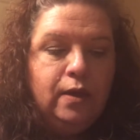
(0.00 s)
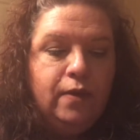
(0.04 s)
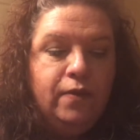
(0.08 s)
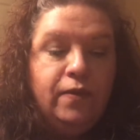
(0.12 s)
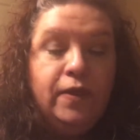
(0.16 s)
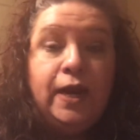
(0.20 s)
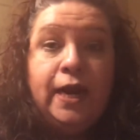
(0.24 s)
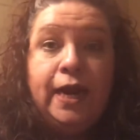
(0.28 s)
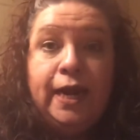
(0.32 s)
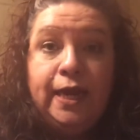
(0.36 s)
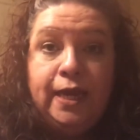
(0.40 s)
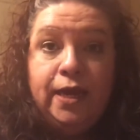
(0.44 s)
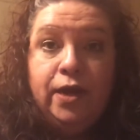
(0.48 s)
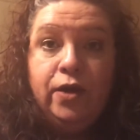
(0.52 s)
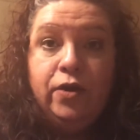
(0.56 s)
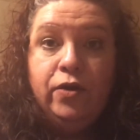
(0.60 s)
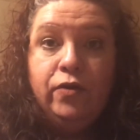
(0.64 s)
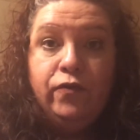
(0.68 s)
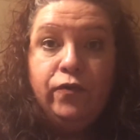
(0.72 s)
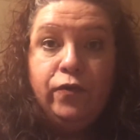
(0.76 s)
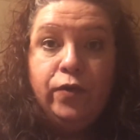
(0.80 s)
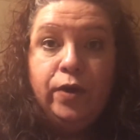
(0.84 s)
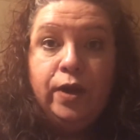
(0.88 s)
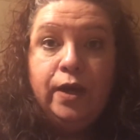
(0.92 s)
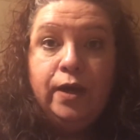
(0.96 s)
that I
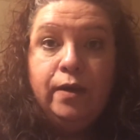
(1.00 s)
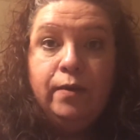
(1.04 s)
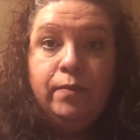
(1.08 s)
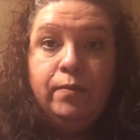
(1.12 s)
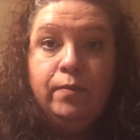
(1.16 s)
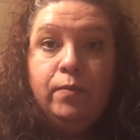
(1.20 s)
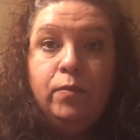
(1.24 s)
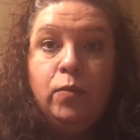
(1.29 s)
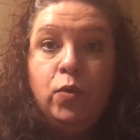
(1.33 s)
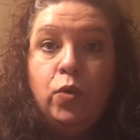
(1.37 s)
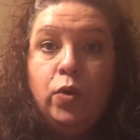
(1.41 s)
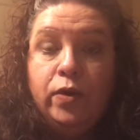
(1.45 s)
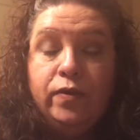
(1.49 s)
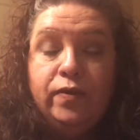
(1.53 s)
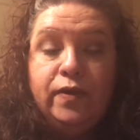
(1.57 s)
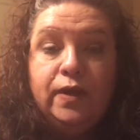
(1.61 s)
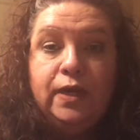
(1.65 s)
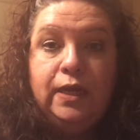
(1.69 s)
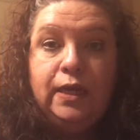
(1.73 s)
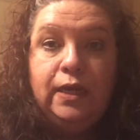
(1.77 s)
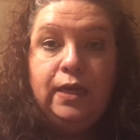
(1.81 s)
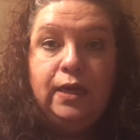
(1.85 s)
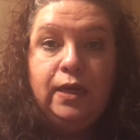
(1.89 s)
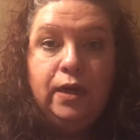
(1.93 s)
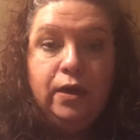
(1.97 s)
cared for him more than
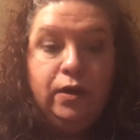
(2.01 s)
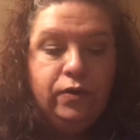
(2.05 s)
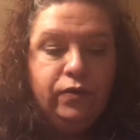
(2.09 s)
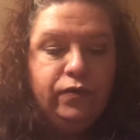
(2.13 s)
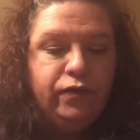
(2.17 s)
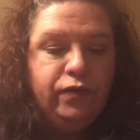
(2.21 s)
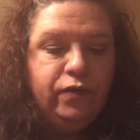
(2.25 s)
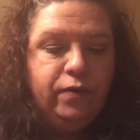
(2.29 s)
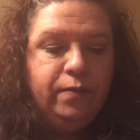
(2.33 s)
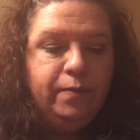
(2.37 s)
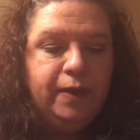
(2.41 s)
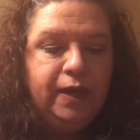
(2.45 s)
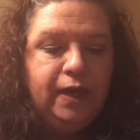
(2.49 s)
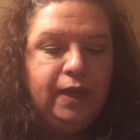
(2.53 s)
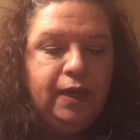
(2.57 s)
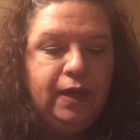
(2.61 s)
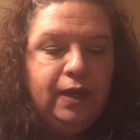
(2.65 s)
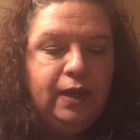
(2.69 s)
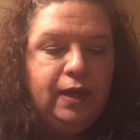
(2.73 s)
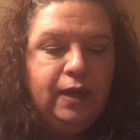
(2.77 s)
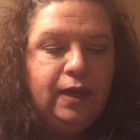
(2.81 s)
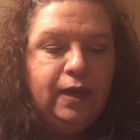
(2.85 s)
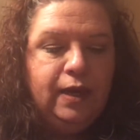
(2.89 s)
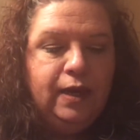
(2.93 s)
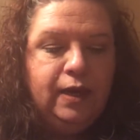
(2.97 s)
he cared for
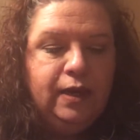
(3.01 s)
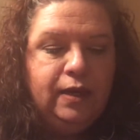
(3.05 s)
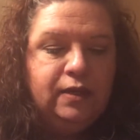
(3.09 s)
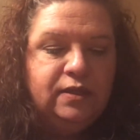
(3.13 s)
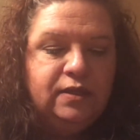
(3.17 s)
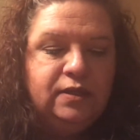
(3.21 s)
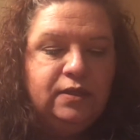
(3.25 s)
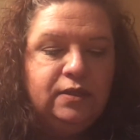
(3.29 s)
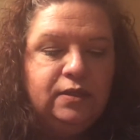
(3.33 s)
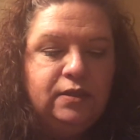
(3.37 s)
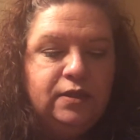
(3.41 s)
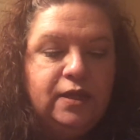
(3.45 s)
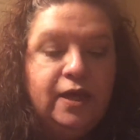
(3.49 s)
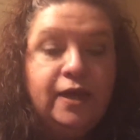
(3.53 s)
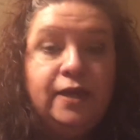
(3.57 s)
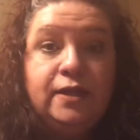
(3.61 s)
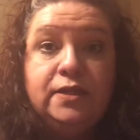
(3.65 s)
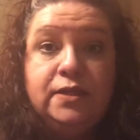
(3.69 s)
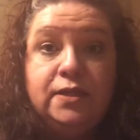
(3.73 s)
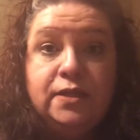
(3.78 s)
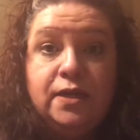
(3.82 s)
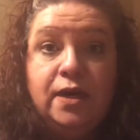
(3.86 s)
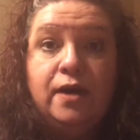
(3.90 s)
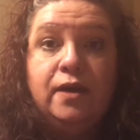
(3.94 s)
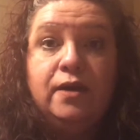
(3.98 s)
me, and that
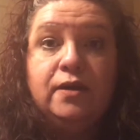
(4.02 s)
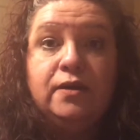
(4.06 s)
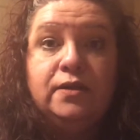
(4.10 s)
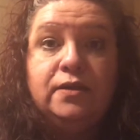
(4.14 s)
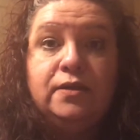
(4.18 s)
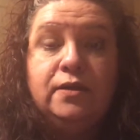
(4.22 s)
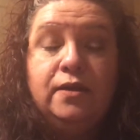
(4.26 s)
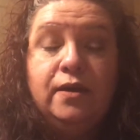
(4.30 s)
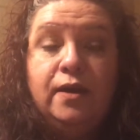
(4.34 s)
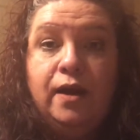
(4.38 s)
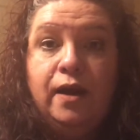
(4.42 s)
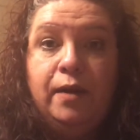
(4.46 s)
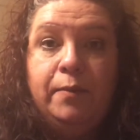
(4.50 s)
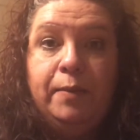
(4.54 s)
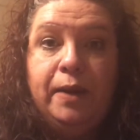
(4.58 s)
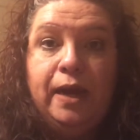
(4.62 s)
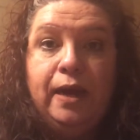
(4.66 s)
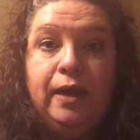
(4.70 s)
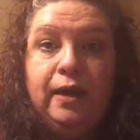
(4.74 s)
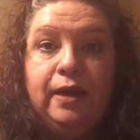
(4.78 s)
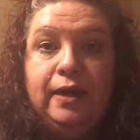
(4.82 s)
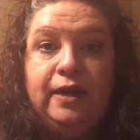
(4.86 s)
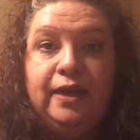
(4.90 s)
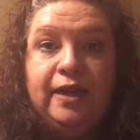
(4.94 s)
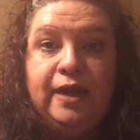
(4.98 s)
sucks. And I'm
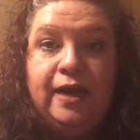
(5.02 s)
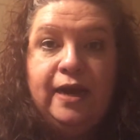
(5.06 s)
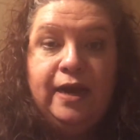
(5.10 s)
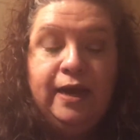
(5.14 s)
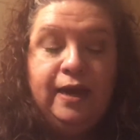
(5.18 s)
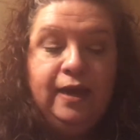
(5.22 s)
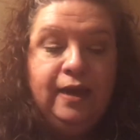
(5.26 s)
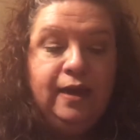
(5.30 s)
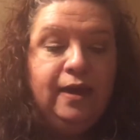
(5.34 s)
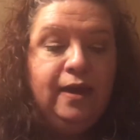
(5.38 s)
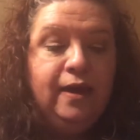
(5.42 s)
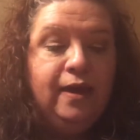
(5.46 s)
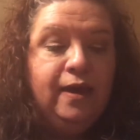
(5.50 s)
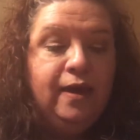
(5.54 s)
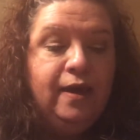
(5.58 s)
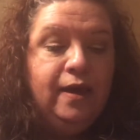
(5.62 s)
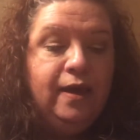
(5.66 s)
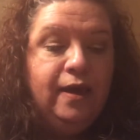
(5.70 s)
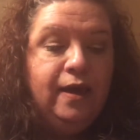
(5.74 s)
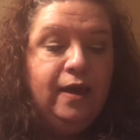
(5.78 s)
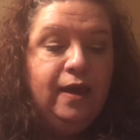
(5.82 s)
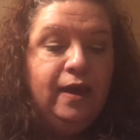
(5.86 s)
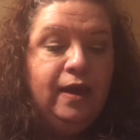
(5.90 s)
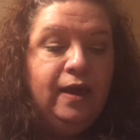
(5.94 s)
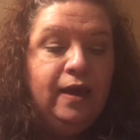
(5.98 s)
not gonna lie,
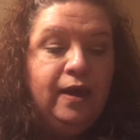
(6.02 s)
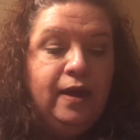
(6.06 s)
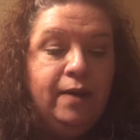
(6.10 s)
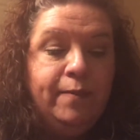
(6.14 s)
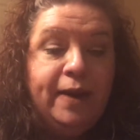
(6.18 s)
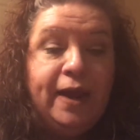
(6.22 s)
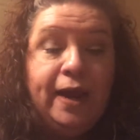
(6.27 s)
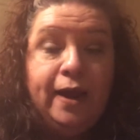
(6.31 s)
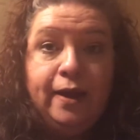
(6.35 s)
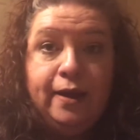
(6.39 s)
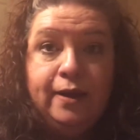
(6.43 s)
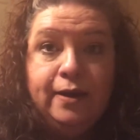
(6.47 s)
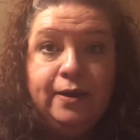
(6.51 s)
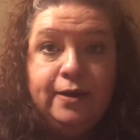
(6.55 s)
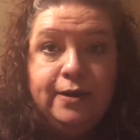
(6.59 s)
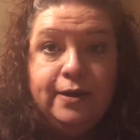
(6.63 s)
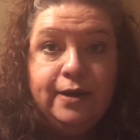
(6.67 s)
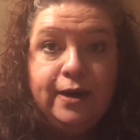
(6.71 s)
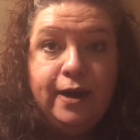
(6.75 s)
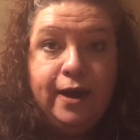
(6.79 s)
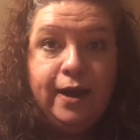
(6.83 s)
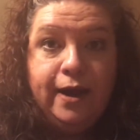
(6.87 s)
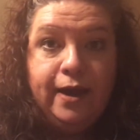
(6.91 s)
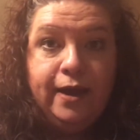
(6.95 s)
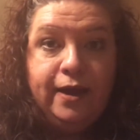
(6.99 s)
and I'm not gonna
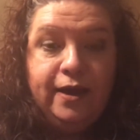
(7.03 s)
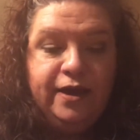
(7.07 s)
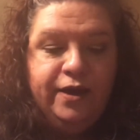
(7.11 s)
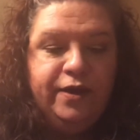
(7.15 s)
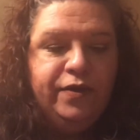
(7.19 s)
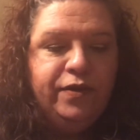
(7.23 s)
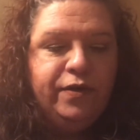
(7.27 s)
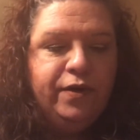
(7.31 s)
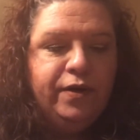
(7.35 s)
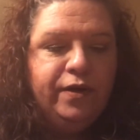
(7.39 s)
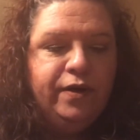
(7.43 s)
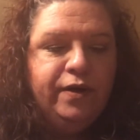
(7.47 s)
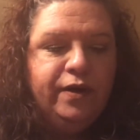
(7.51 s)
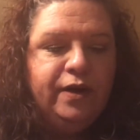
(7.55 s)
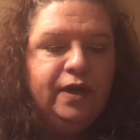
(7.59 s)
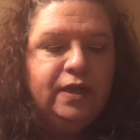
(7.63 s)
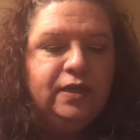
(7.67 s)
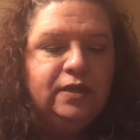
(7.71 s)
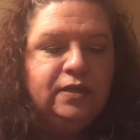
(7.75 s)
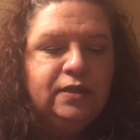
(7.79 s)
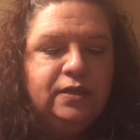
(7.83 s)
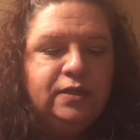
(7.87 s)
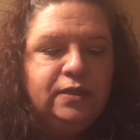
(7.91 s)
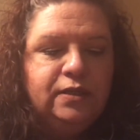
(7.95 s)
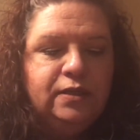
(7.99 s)
cry either,
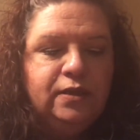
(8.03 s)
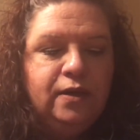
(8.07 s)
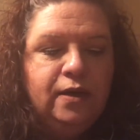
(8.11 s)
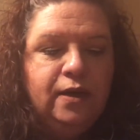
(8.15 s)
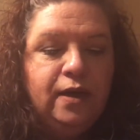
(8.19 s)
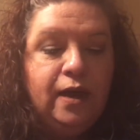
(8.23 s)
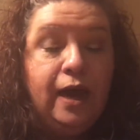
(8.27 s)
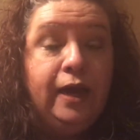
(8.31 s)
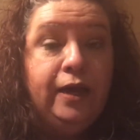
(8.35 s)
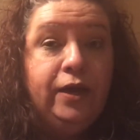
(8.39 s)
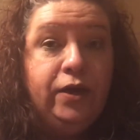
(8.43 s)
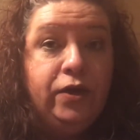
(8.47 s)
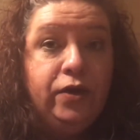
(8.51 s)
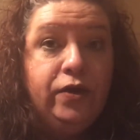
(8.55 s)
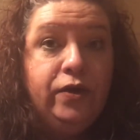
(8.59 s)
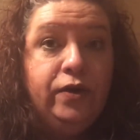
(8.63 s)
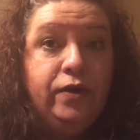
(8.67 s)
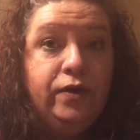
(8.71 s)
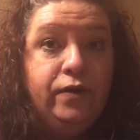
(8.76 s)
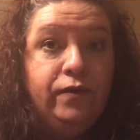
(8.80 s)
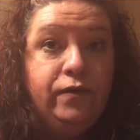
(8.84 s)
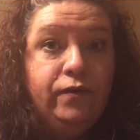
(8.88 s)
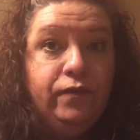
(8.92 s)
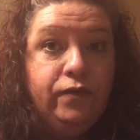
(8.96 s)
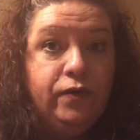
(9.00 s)
because I
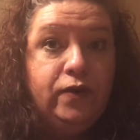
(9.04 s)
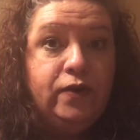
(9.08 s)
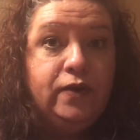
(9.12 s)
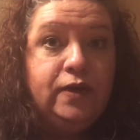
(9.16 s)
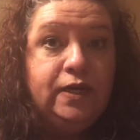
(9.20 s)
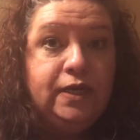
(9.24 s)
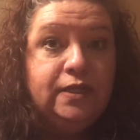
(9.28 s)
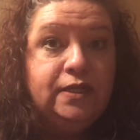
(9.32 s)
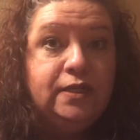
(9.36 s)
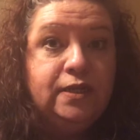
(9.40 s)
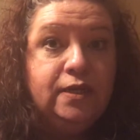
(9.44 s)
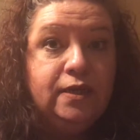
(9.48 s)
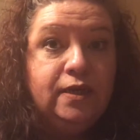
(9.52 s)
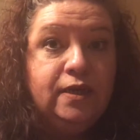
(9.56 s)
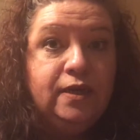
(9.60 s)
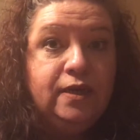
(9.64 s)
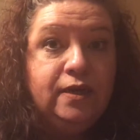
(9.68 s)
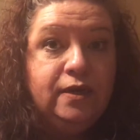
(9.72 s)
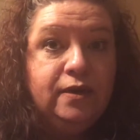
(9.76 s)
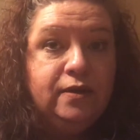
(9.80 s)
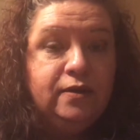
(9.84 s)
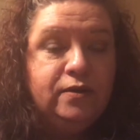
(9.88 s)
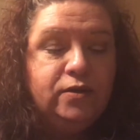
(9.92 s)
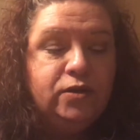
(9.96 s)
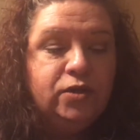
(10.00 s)
could real easily,
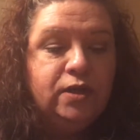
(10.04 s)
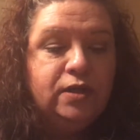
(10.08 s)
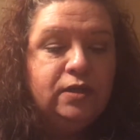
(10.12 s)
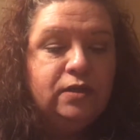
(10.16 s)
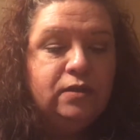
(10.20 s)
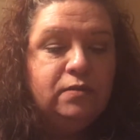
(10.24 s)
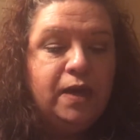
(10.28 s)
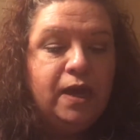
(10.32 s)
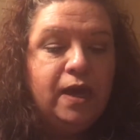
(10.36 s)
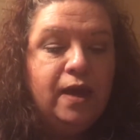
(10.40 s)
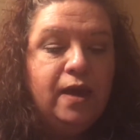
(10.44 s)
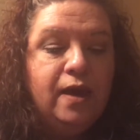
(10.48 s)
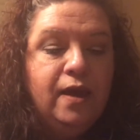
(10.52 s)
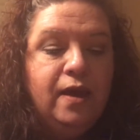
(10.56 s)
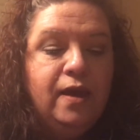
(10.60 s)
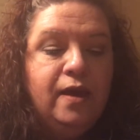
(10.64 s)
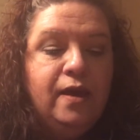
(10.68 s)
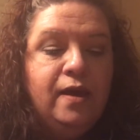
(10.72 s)
trust me.